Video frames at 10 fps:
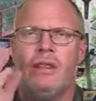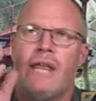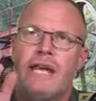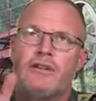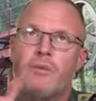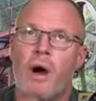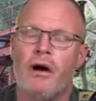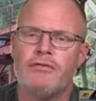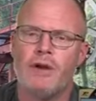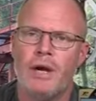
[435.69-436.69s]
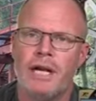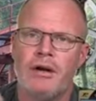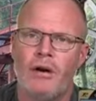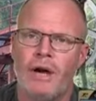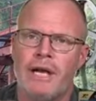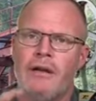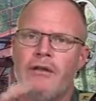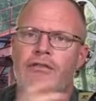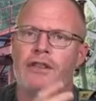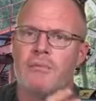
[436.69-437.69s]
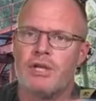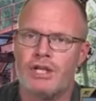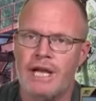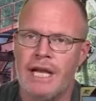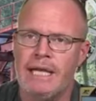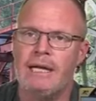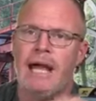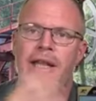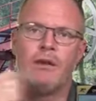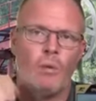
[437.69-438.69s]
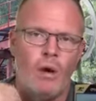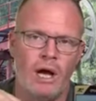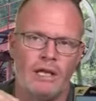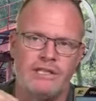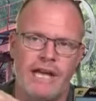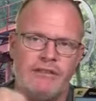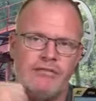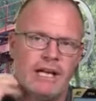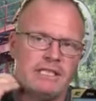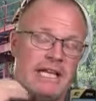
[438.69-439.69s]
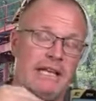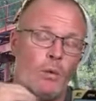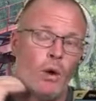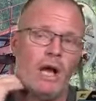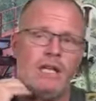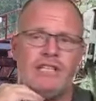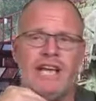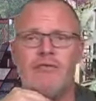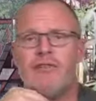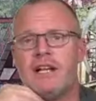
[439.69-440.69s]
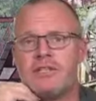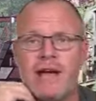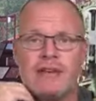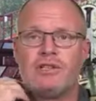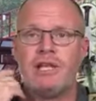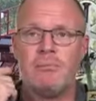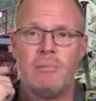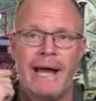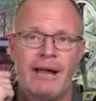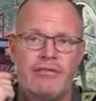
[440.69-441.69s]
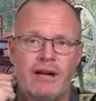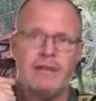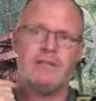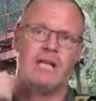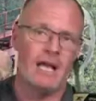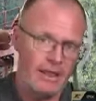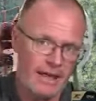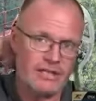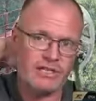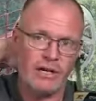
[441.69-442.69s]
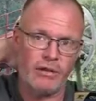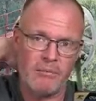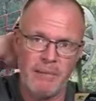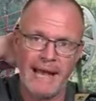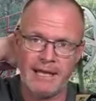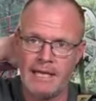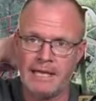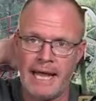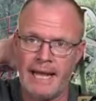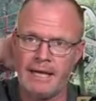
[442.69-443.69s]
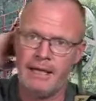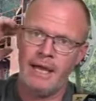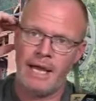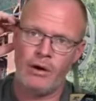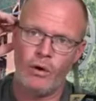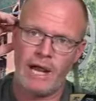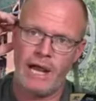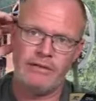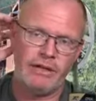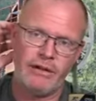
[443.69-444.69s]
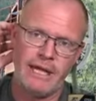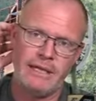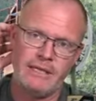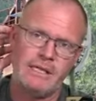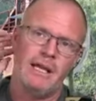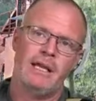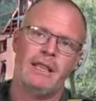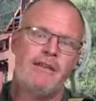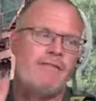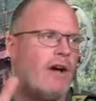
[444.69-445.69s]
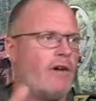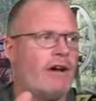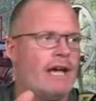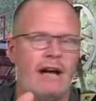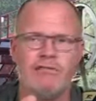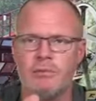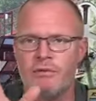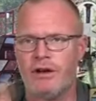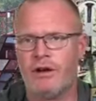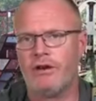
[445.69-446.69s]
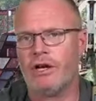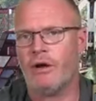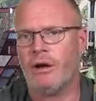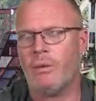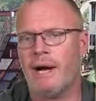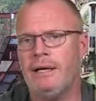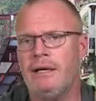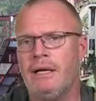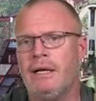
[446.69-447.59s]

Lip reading: Then $12.99 for the machine and the wireless headphones. Now the wireless headphones are actually back phones. They sit on the back of your neck and hook over your ears. They're very, very comfortable, very, very lightweight.